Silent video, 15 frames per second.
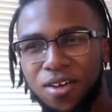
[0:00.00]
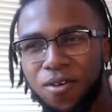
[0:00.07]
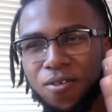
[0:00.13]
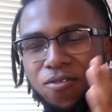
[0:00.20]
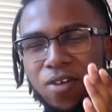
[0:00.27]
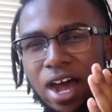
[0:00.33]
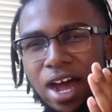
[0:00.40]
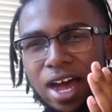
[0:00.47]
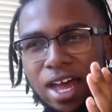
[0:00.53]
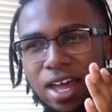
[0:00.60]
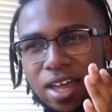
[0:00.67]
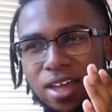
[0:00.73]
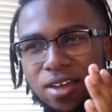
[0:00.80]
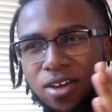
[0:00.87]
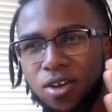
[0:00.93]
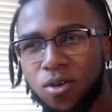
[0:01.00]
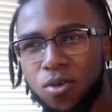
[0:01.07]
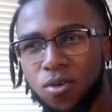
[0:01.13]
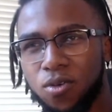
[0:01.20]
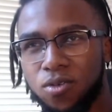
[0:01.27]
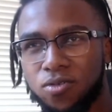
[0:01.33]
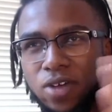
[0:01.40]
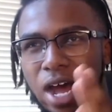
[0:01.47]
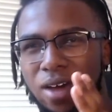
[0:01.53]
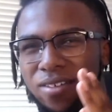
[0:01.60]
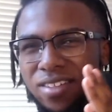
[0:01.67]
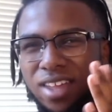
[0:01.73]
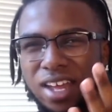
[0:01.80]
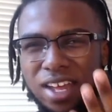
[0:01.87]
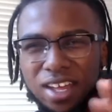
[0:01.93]
Five or five
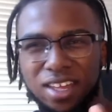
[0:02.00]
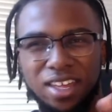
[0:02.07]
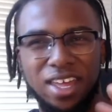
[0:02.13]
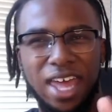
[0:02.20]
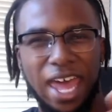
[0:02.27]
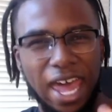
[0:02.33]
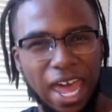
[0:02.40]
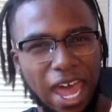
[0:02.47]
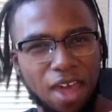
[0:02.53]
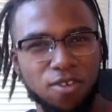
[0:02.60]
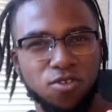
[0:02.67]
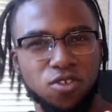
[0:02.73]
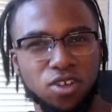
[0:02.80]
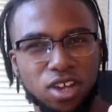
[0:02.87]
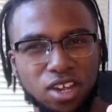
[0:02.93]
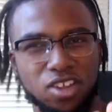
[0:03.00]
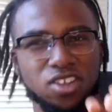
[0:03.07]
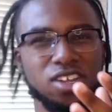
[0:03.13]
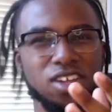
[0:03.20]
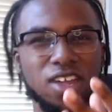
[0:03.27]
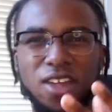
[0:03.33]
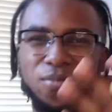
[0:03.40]
is like average.